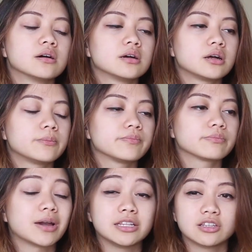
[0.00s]

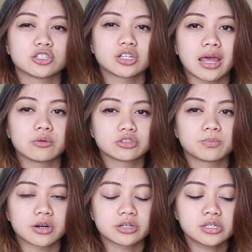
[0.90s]
my Dutch
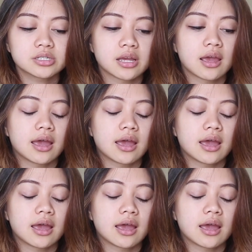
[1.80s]
language partners.